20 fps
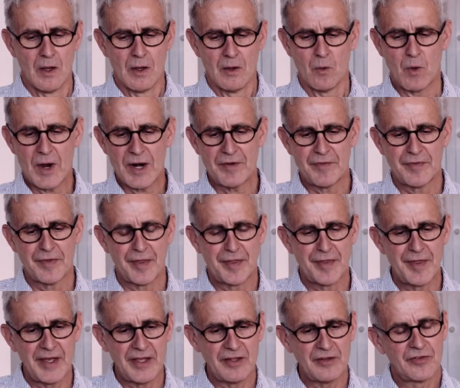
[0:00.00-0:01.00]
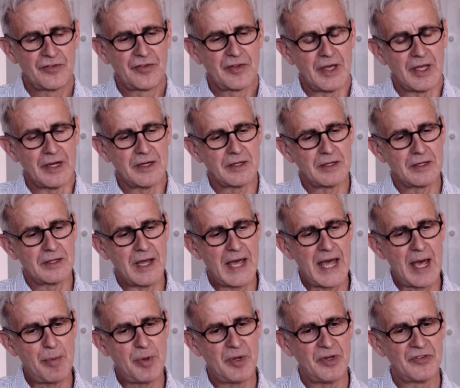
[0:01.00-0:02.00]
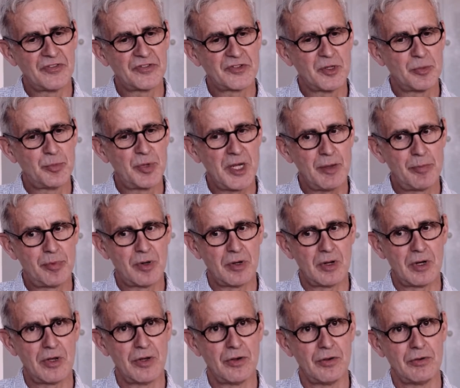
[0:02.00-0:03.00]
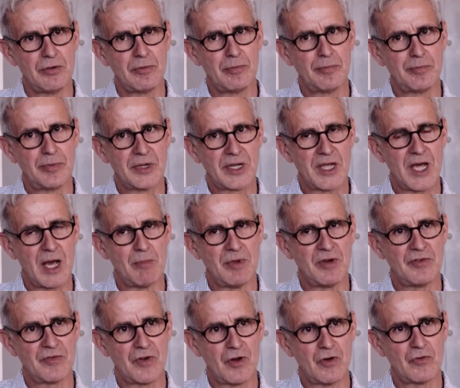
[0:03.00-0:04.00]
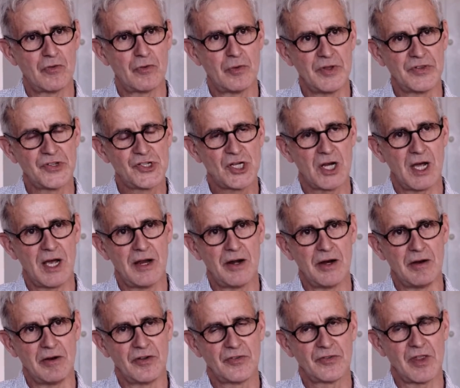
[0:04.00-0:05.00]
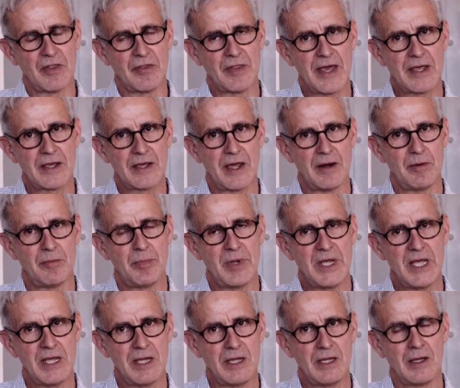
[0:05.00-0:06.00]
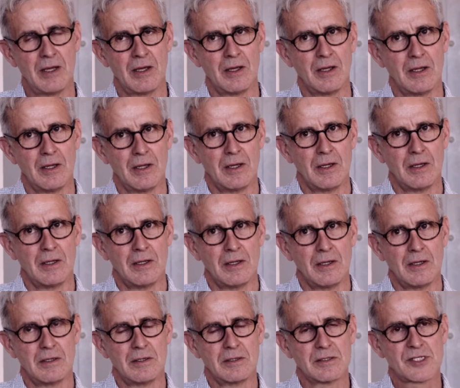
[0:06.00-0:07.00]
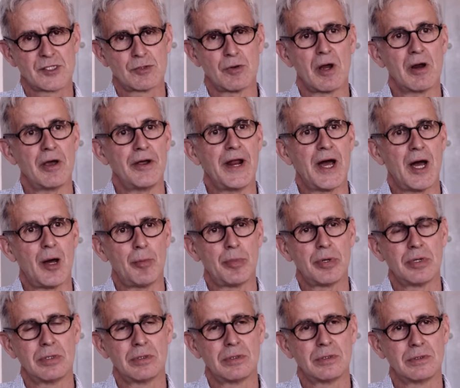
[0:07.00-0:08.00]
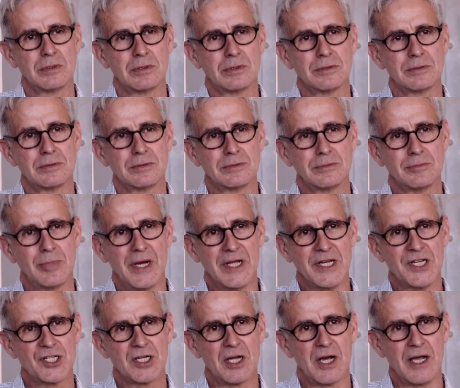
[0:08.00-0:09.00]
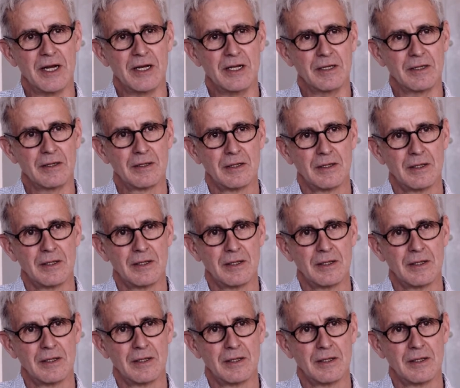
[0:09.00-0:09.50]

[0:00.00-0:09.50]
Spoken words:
One of the things that happens to people who become involved with China is that they can be swallowed up by China,